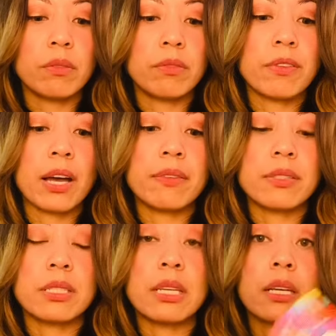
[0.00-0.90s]

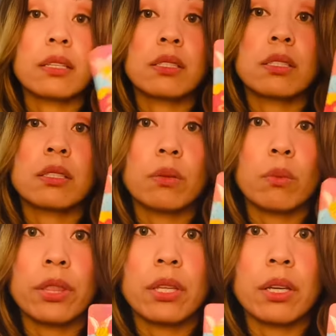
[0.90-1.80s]
5, 6
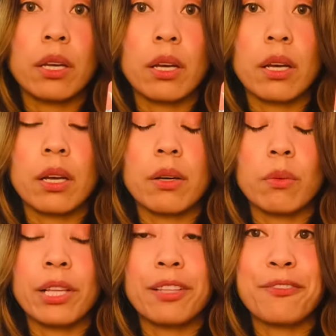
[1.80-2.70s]
with the
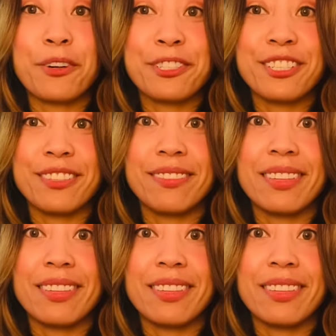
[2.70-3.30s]
Wheel of Fortune.